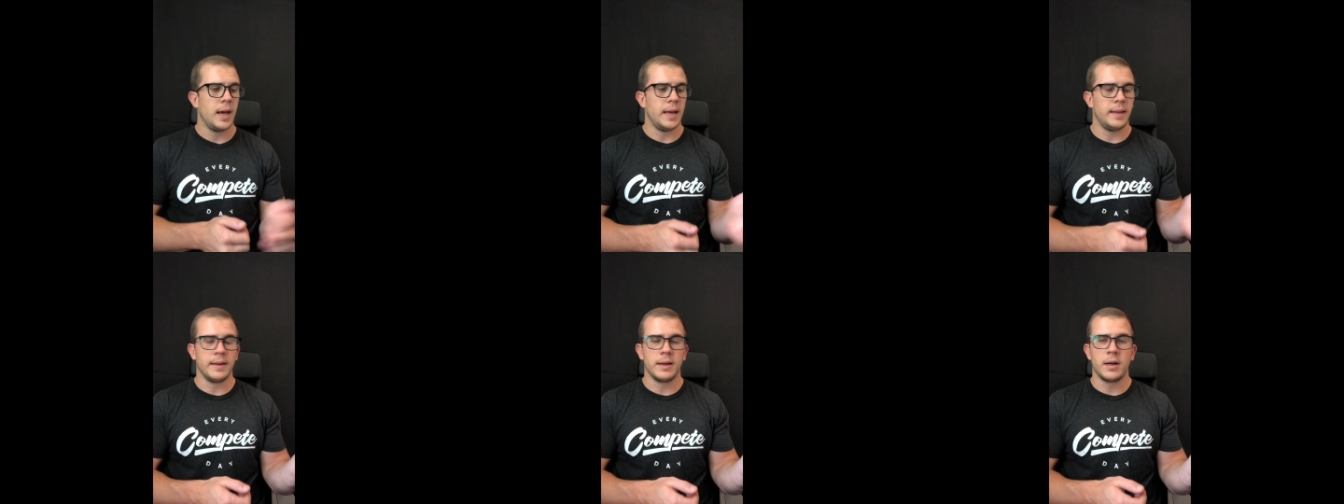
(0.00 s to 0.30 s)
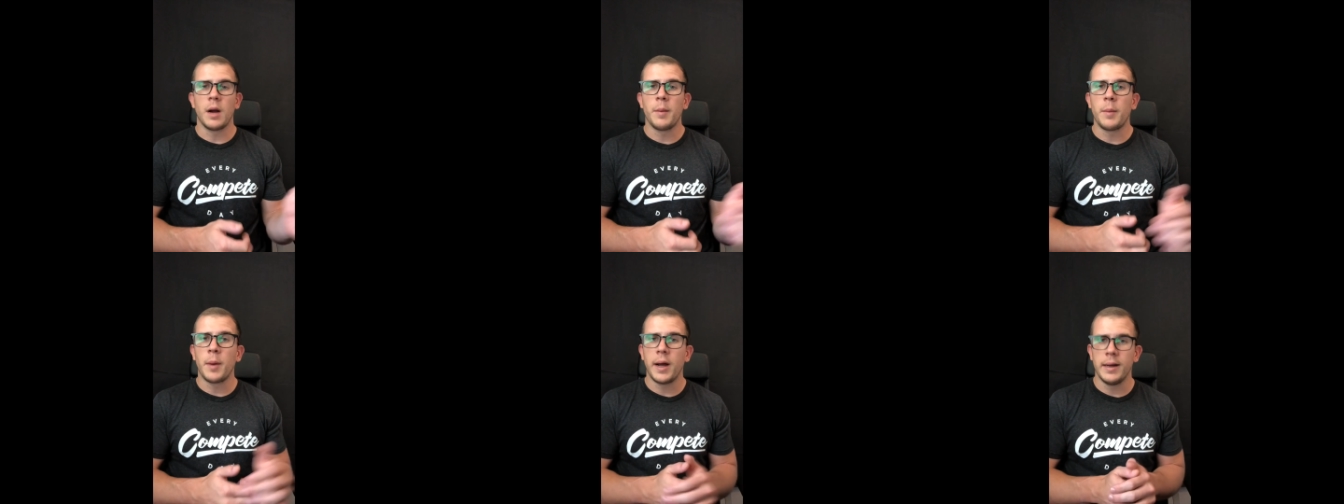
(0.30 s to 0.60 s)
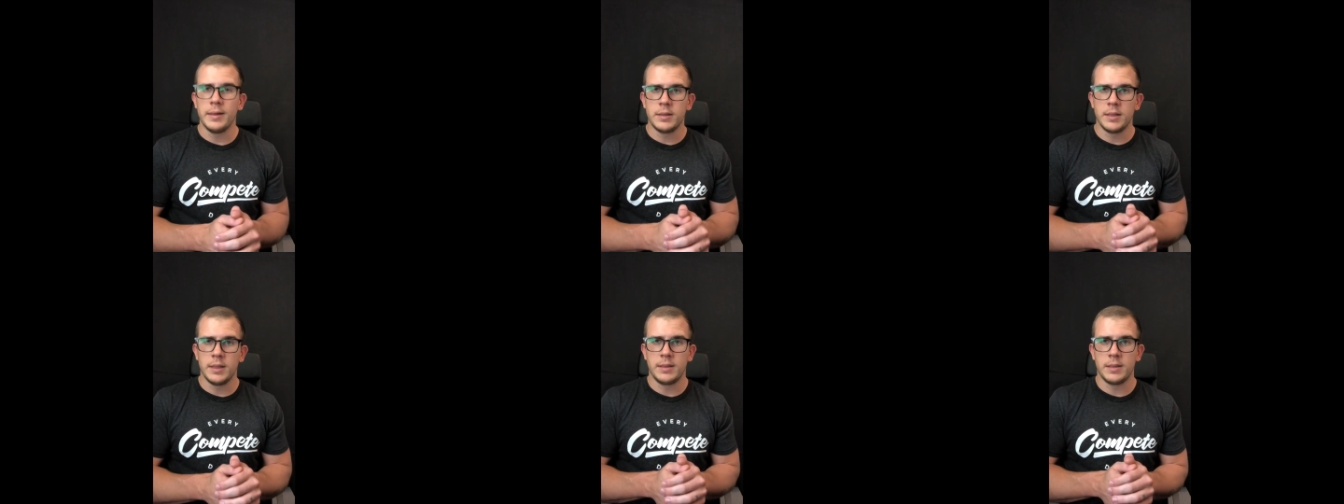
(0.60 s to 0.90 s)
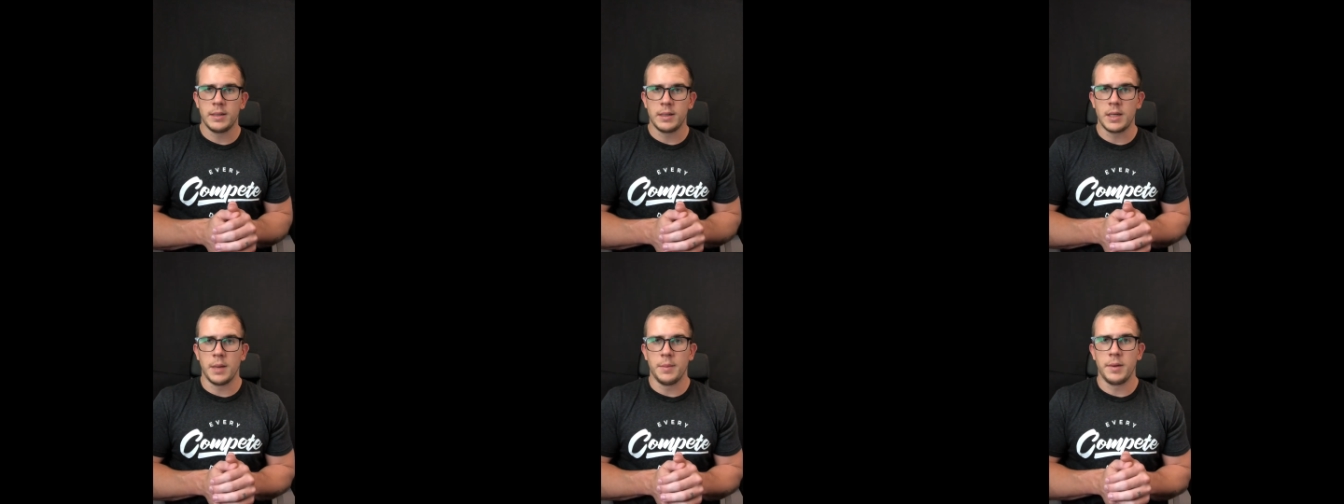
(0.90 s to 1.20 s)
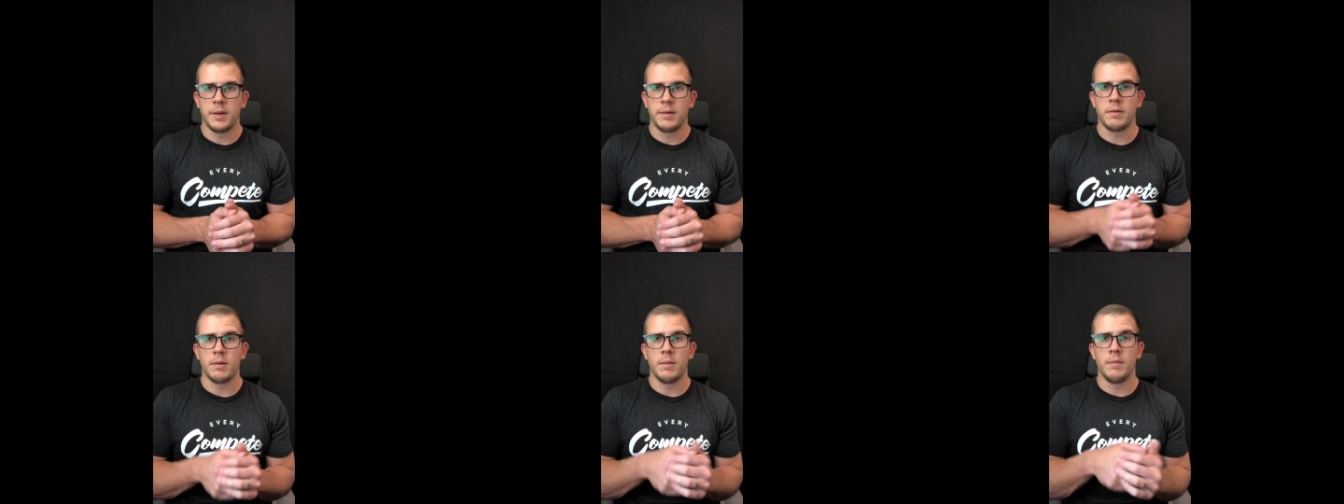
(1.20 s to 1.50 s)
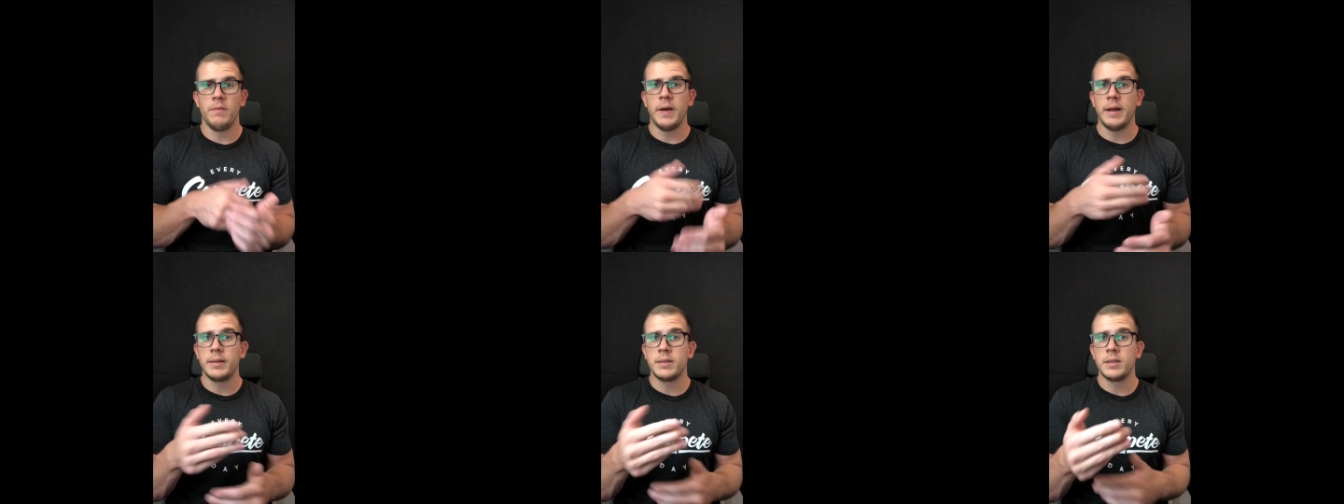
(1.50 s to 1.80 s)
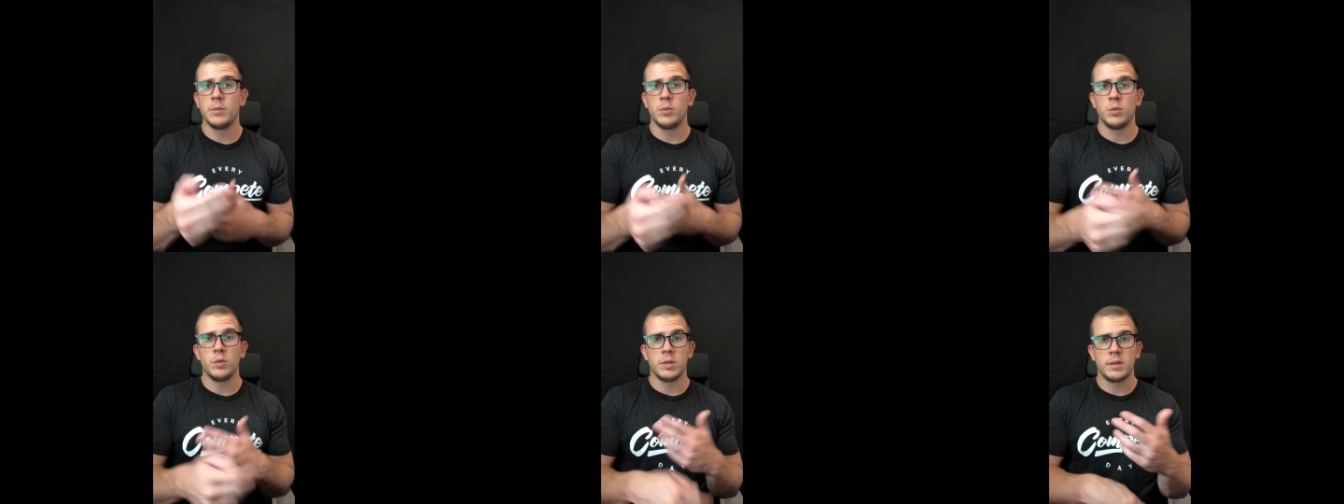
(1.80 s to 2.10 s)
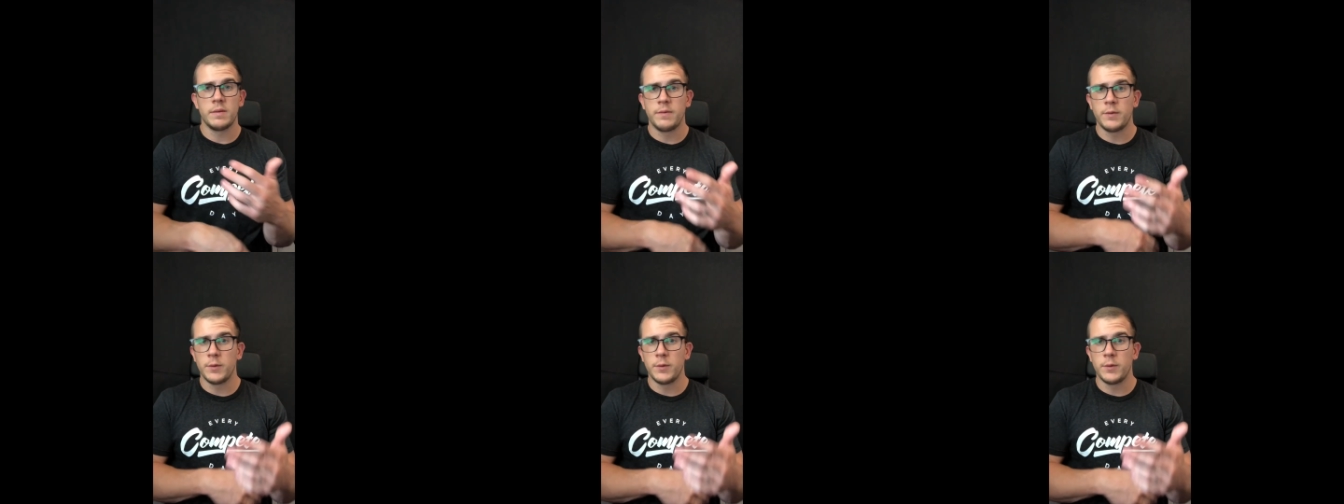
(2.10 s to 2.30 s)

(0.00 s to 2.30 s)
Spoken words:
And then carbohydrates are coming from vegetables,